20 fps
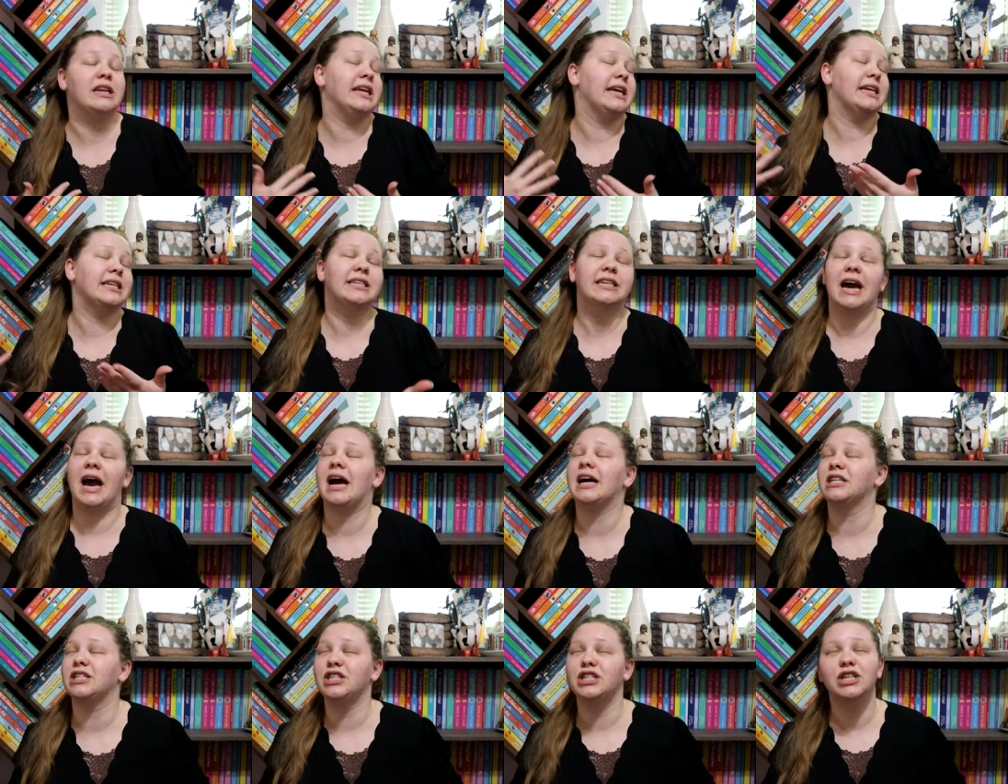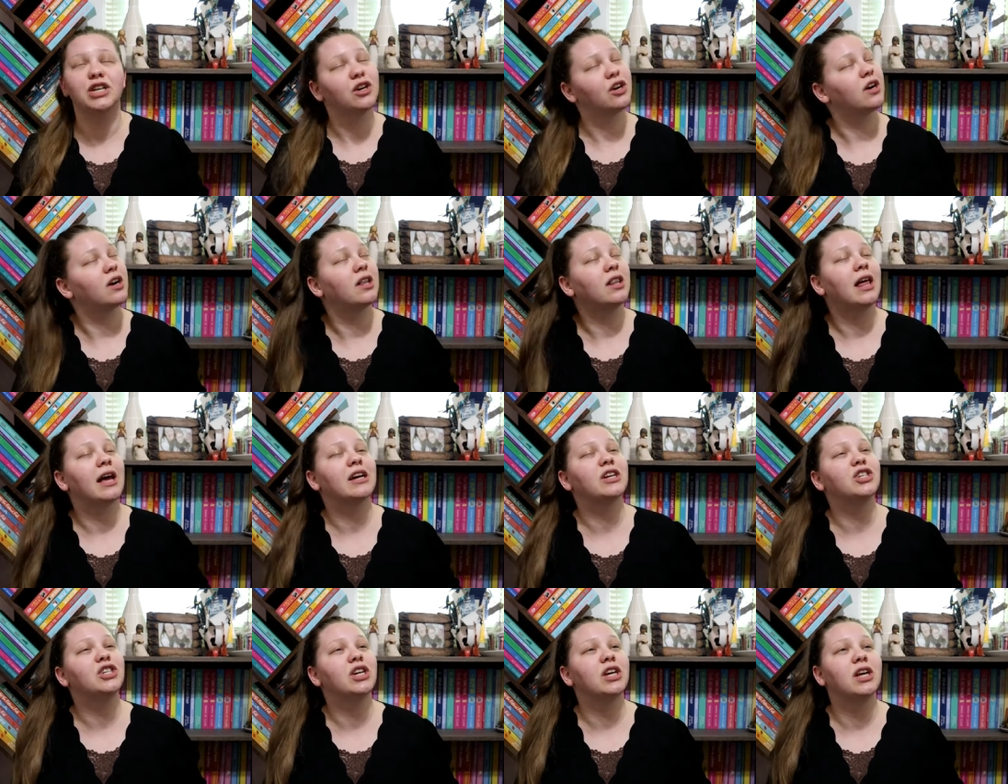need to add to your
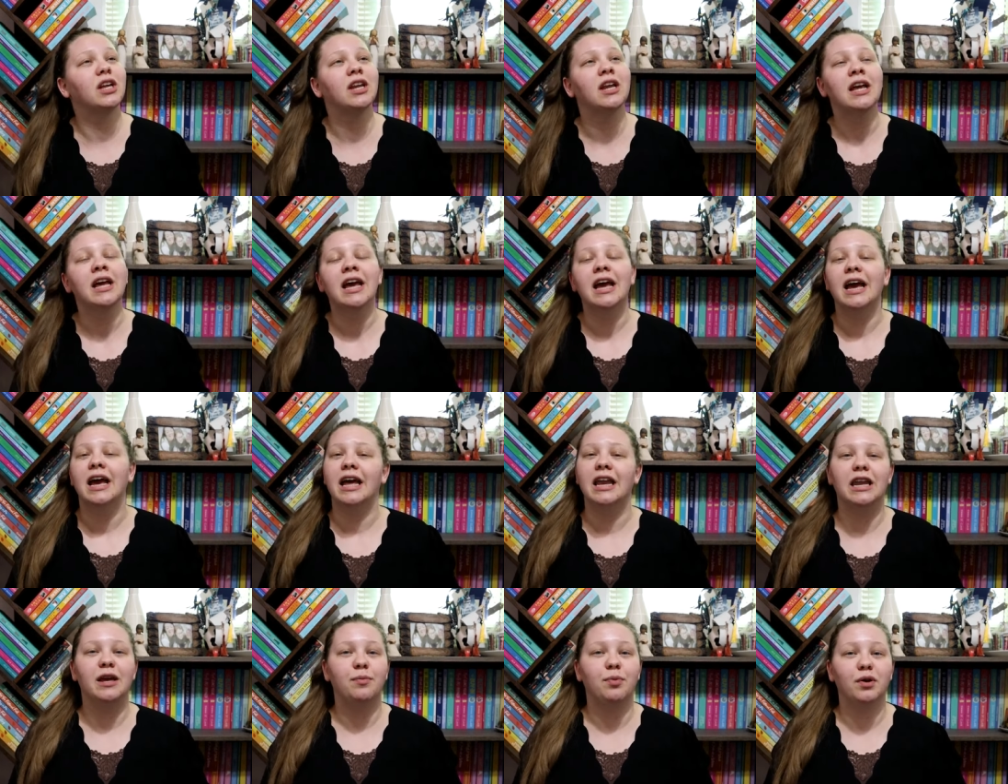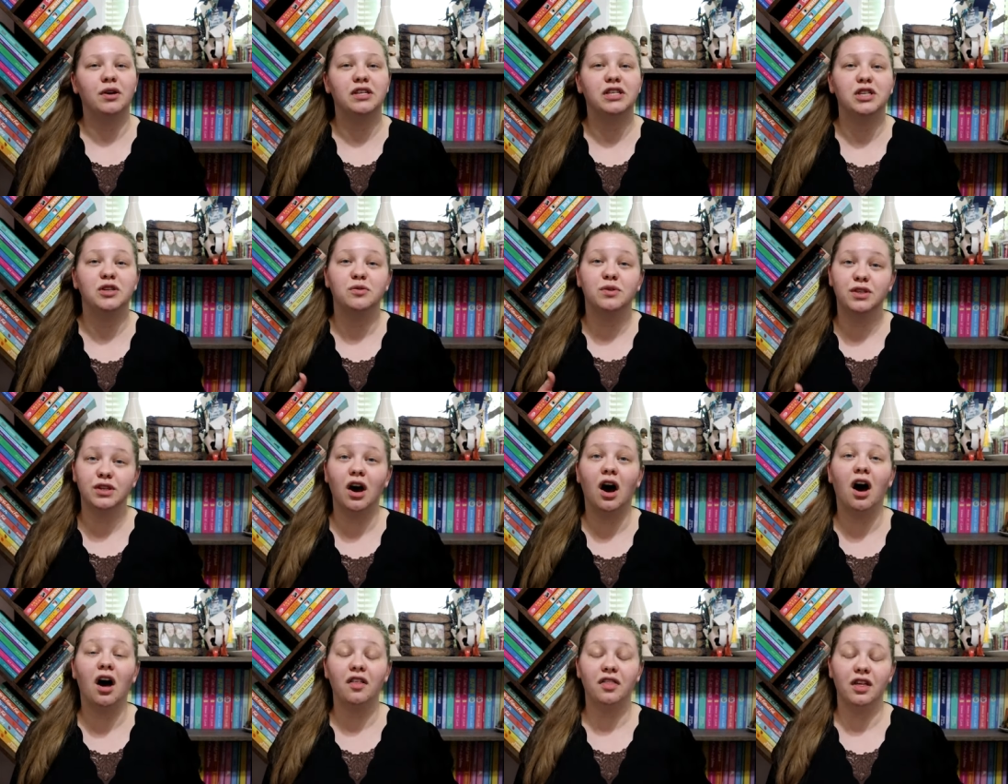collection? Any books you
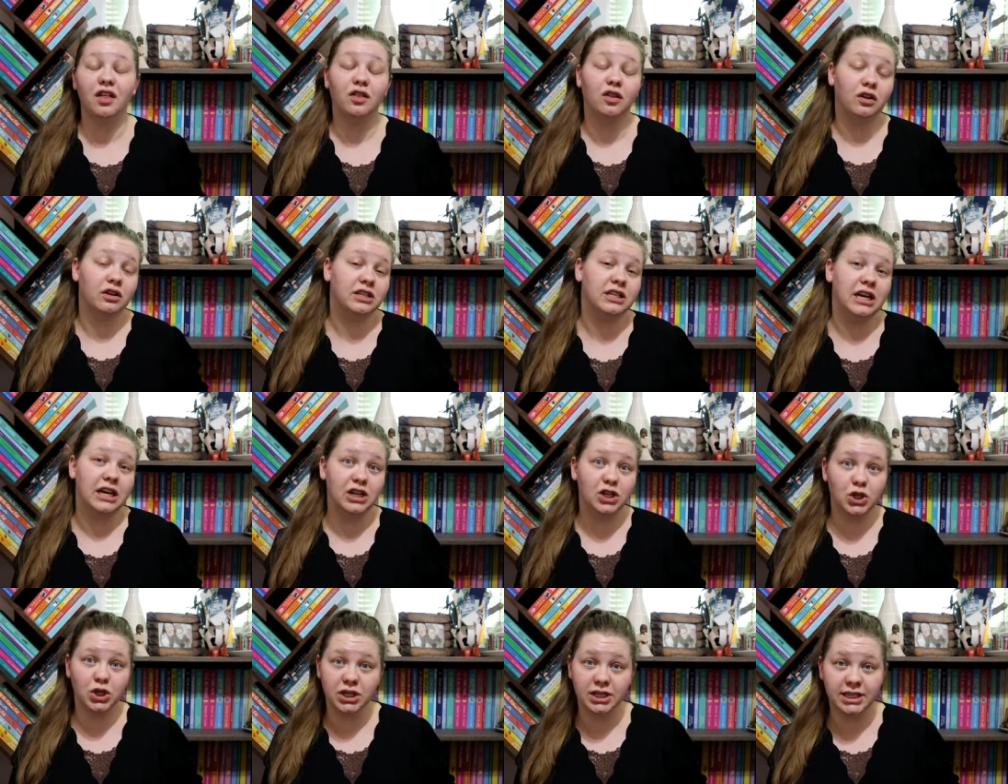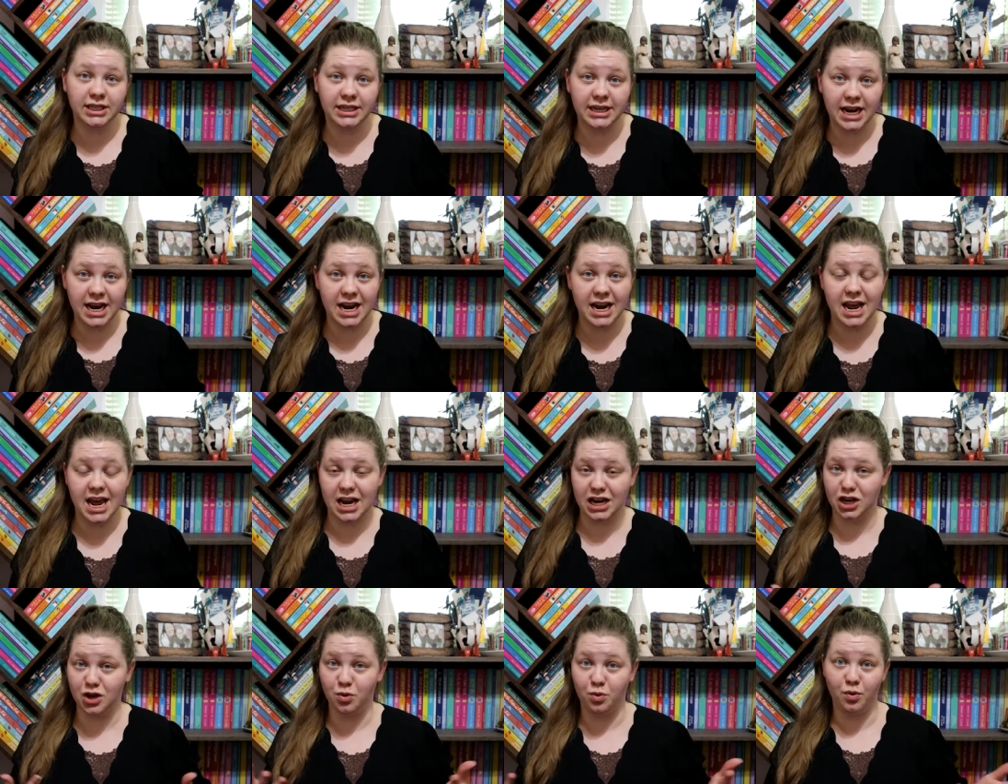saw that looked interesting
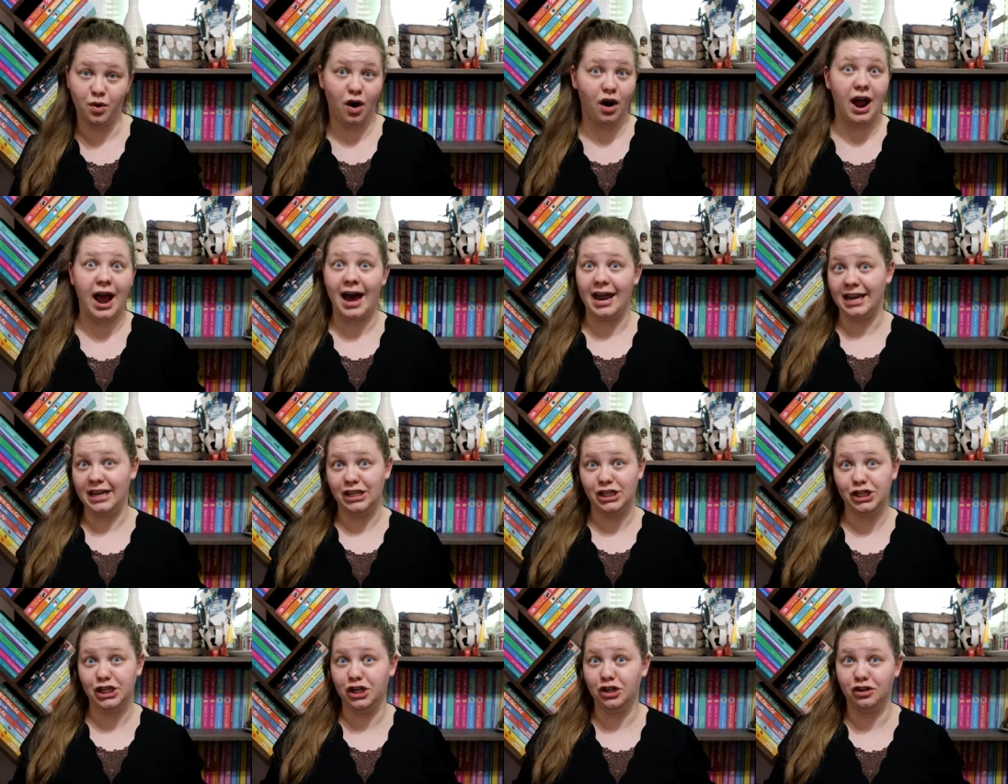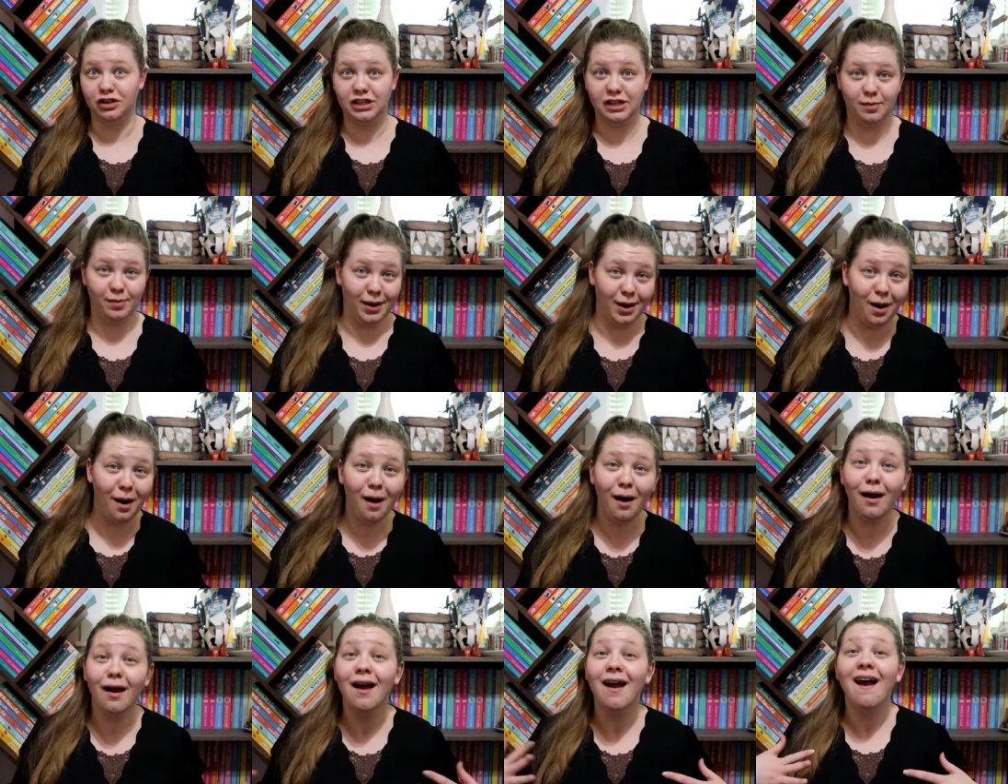and you are adding to your
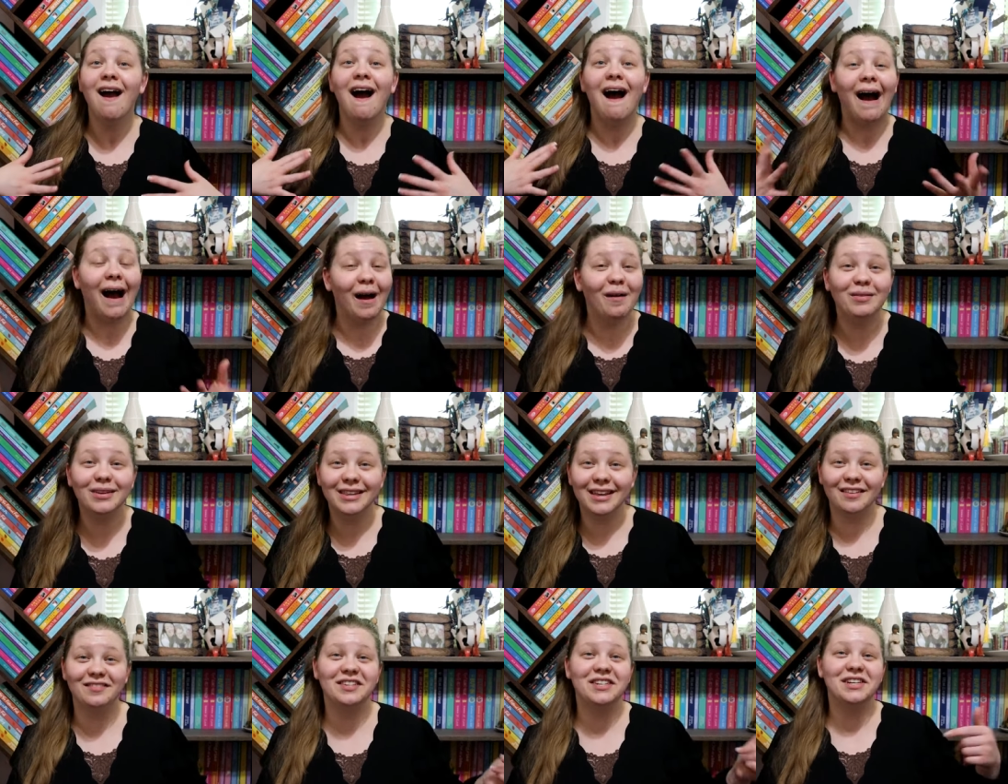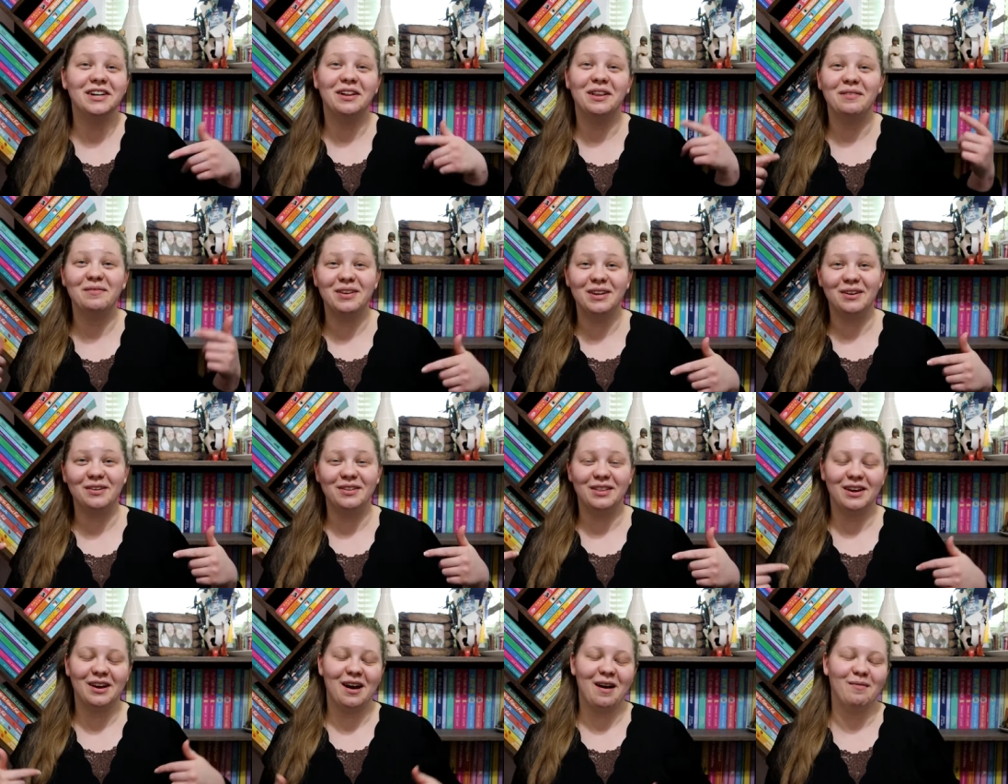TBR? I would love to know. Let me know
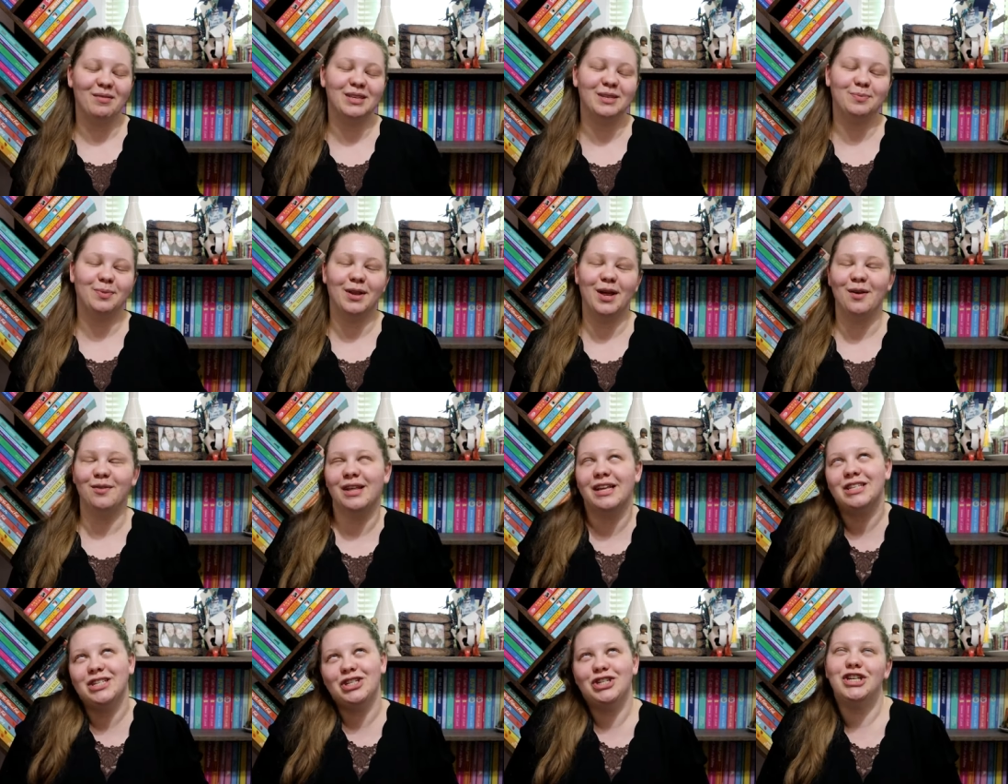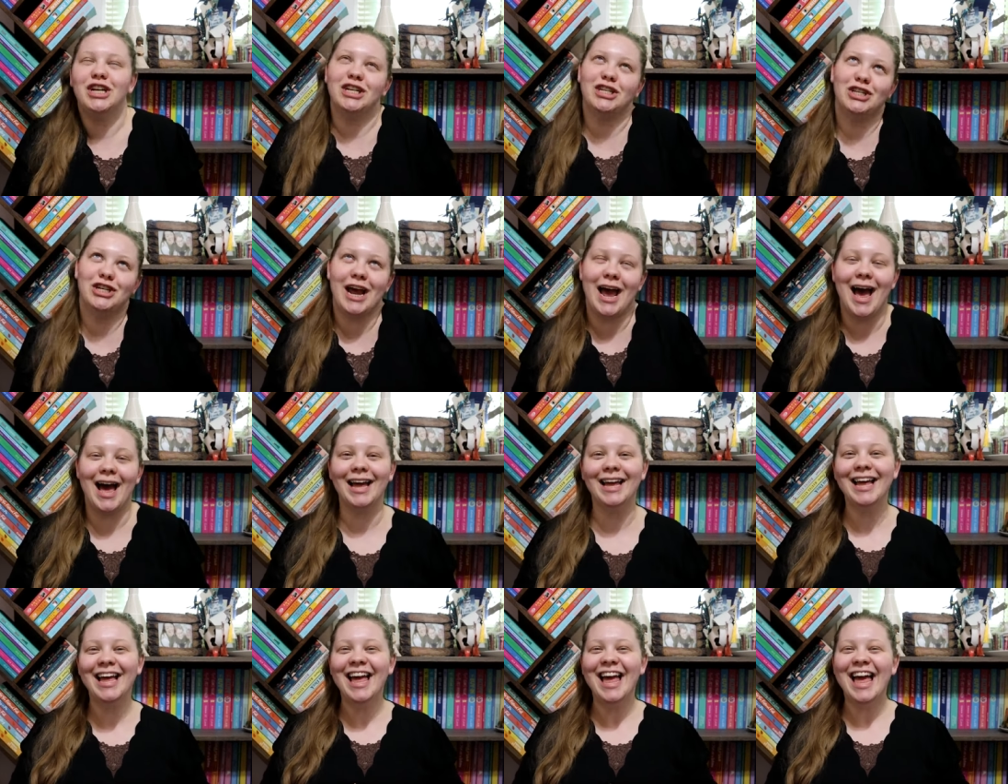in the comments below. Let's chit
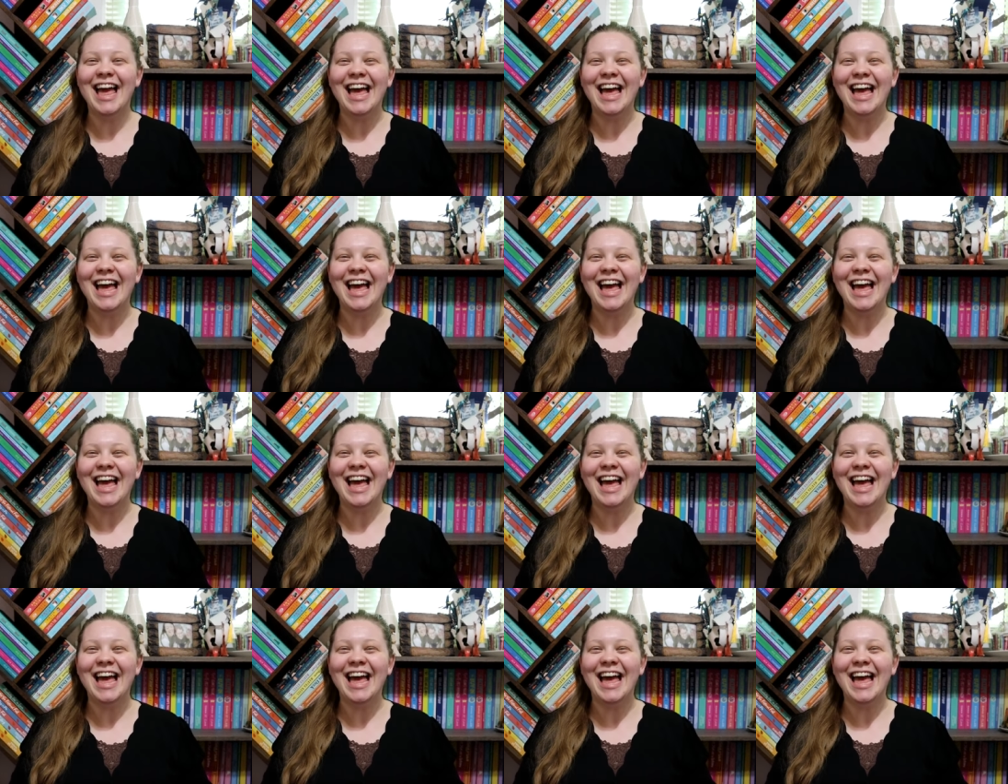chat.